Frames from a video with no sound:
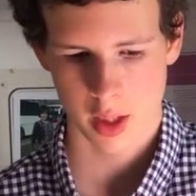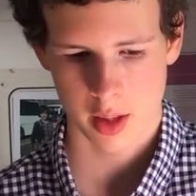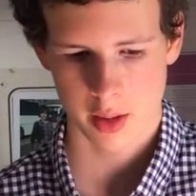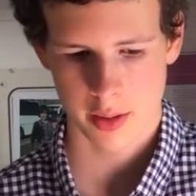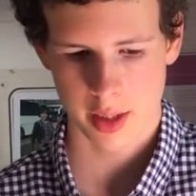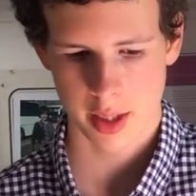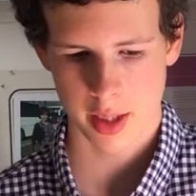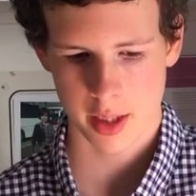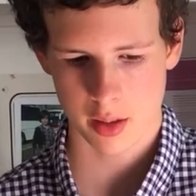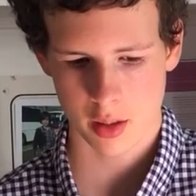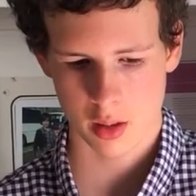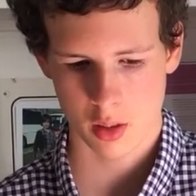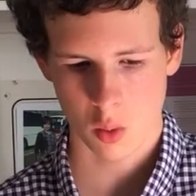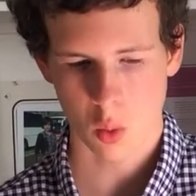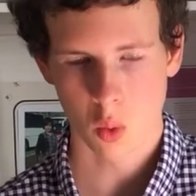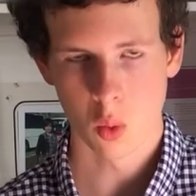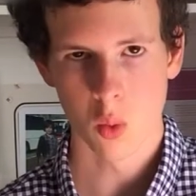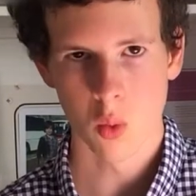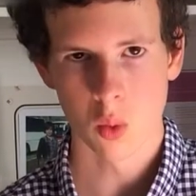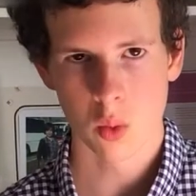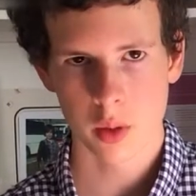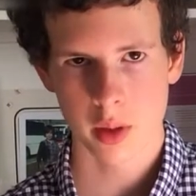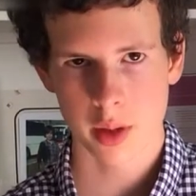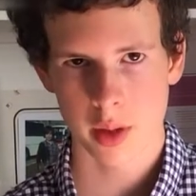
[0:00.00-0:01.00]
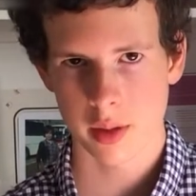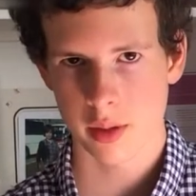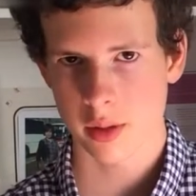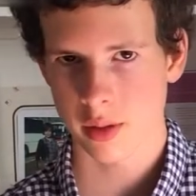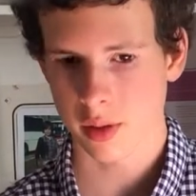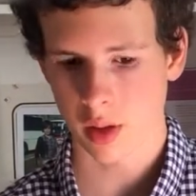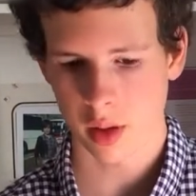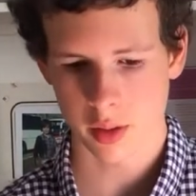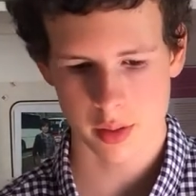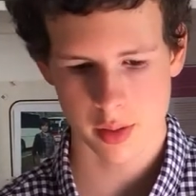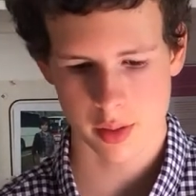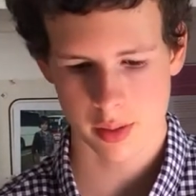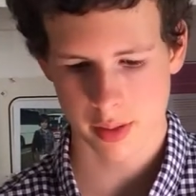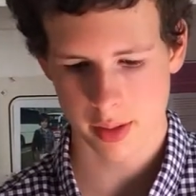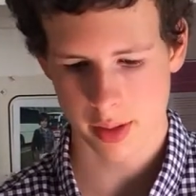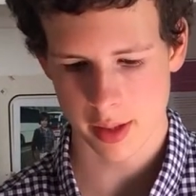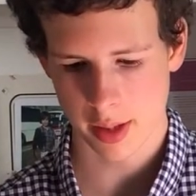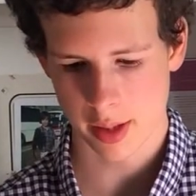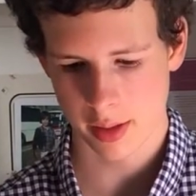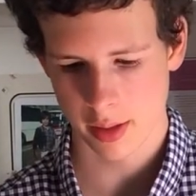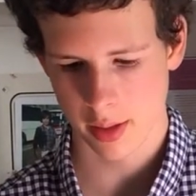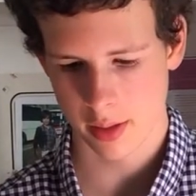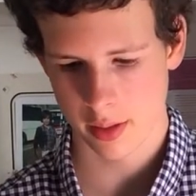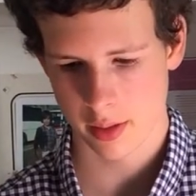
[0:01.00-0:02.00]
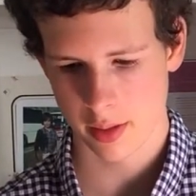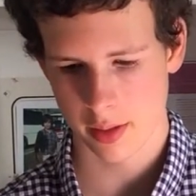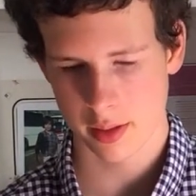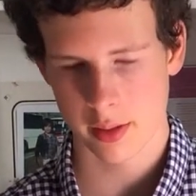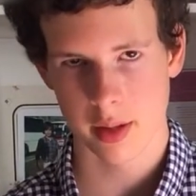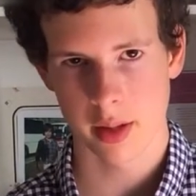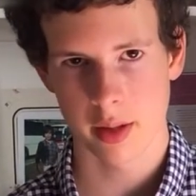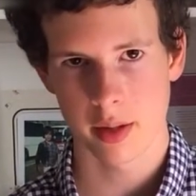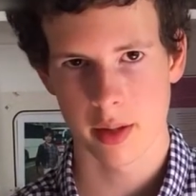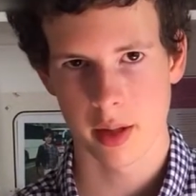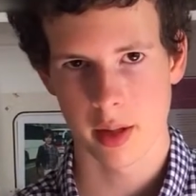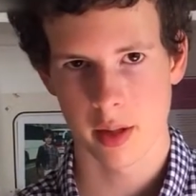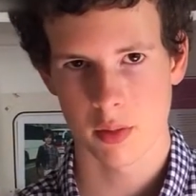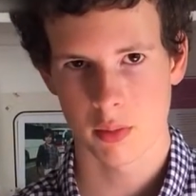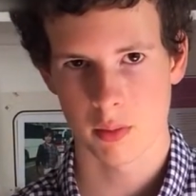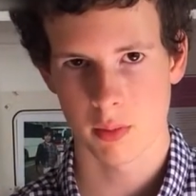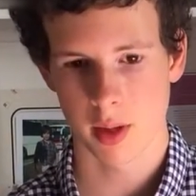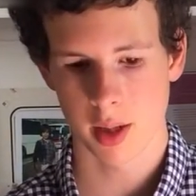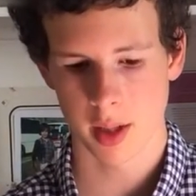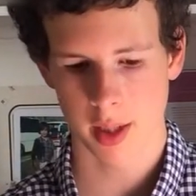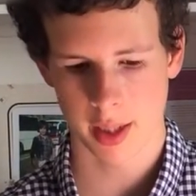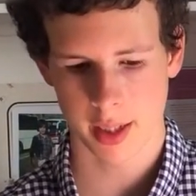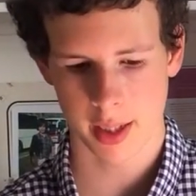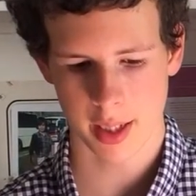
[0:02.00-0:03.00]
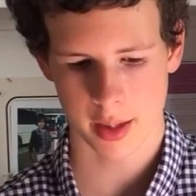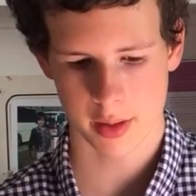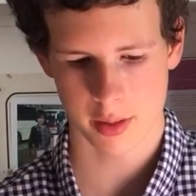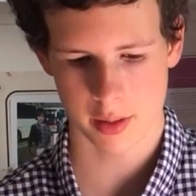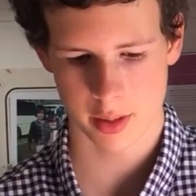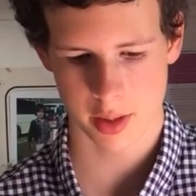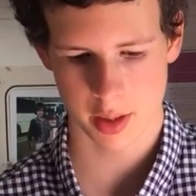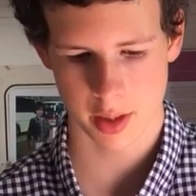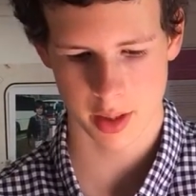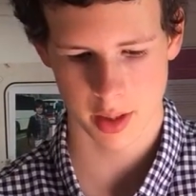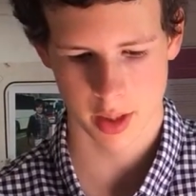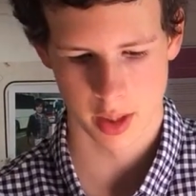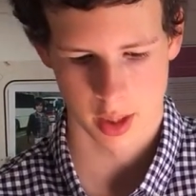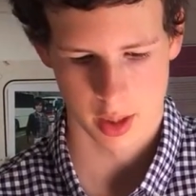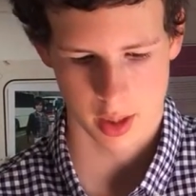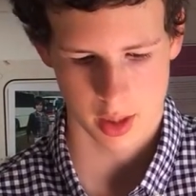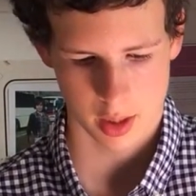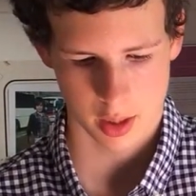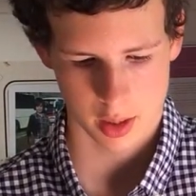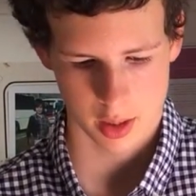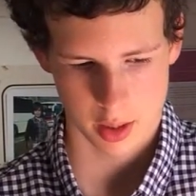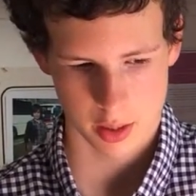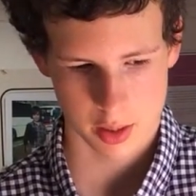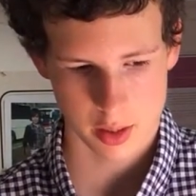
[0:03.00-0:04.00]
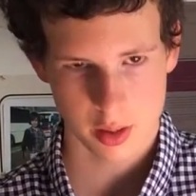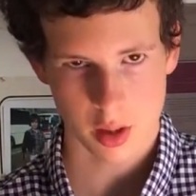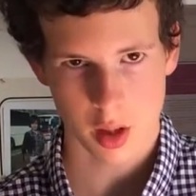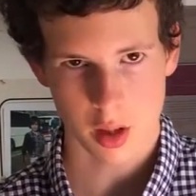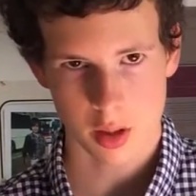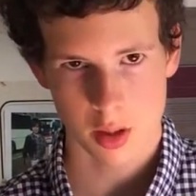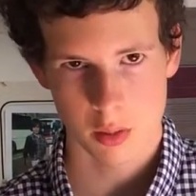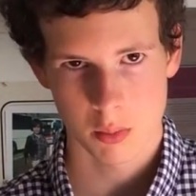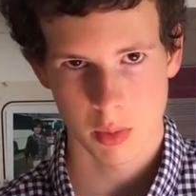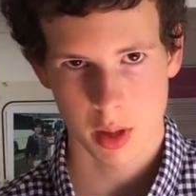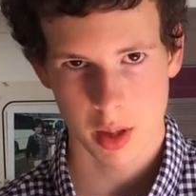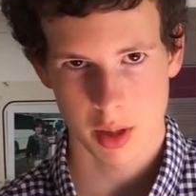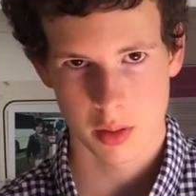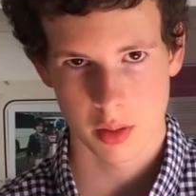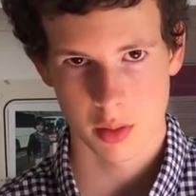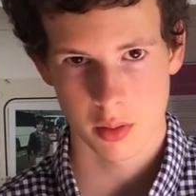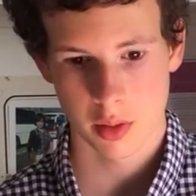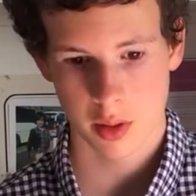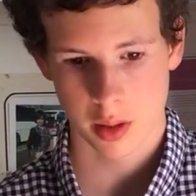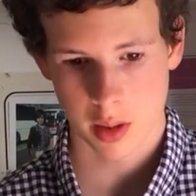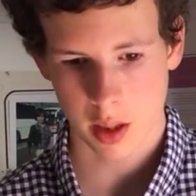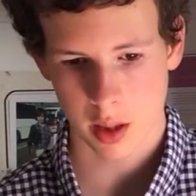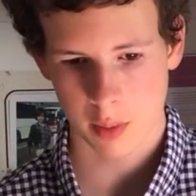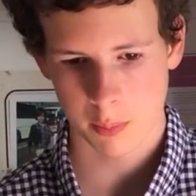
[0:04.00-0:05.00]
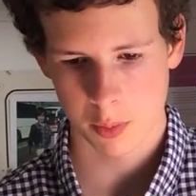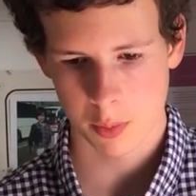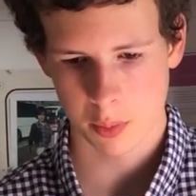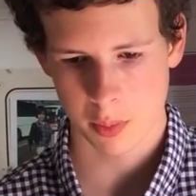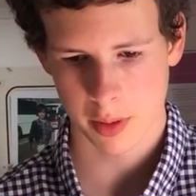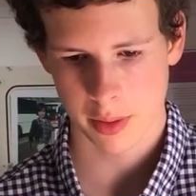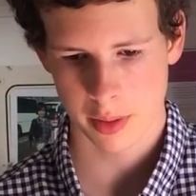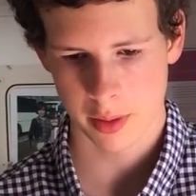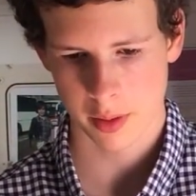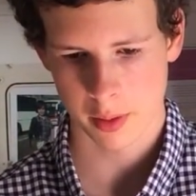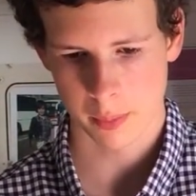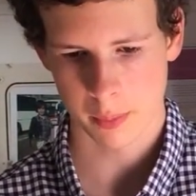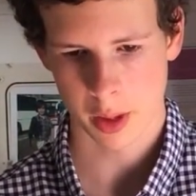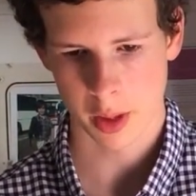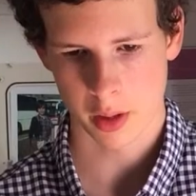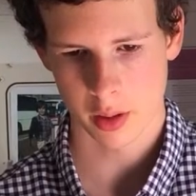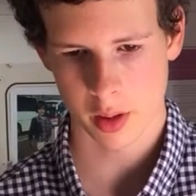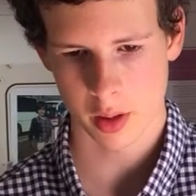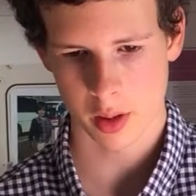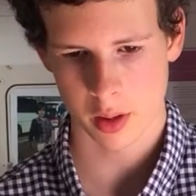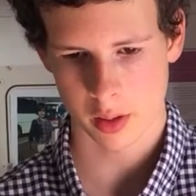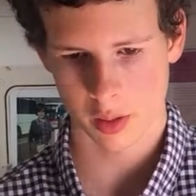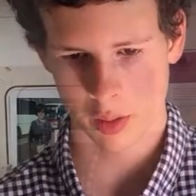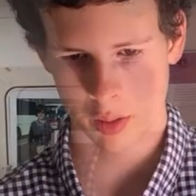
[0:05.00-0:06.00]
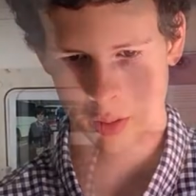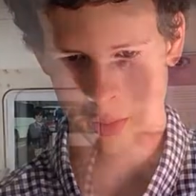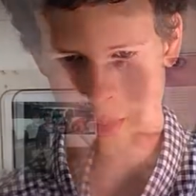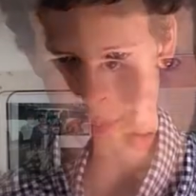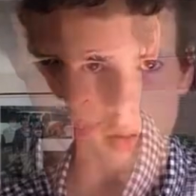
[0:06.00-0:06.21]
then all the instructions needed is in this really handy instruction manual that comes with the Smart Garden.